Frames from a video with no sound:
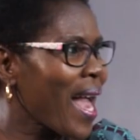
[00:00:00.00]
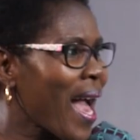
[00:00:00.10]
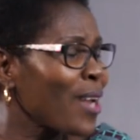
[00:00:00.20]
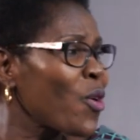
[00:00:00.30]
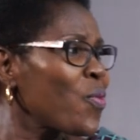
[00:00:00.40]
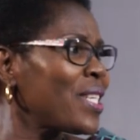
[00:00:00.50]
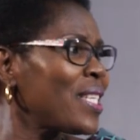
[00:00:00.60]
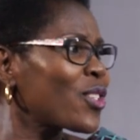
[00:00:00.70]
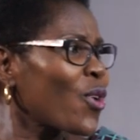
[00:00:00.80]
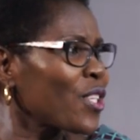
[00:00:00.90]
I know we
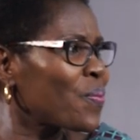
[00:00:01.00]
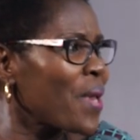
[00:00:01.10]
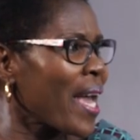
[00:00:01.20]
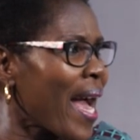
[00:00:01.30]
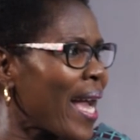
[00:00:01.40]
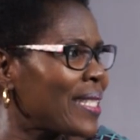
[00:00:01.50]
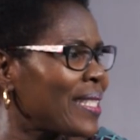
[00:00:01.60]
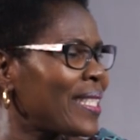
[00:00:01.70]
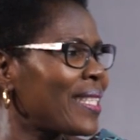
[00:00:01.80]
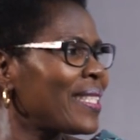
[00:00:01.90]
discussed
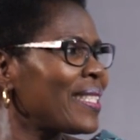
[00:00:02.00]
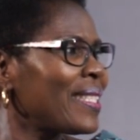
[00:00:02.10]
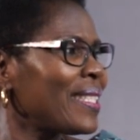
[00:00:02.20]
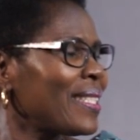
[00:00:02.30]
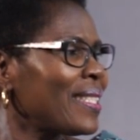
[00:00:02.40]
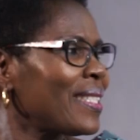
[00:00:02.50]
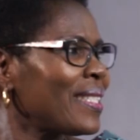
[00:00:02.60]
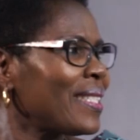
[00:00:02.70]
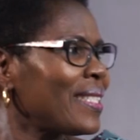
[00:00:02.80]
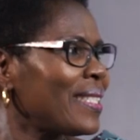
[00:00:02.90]
behind
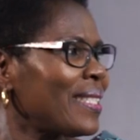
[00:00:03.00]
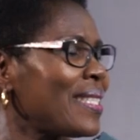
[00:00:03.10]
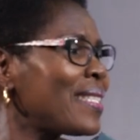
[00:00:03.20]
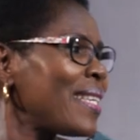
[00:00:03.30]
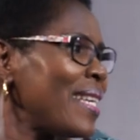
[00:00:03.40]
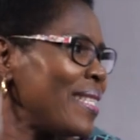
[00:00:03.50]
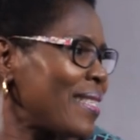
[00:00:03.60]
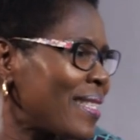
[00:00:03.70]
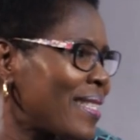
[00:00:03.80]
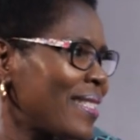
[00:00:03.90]
the
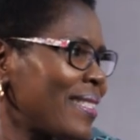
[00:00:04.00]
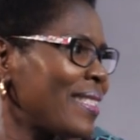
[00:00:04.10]
scenes.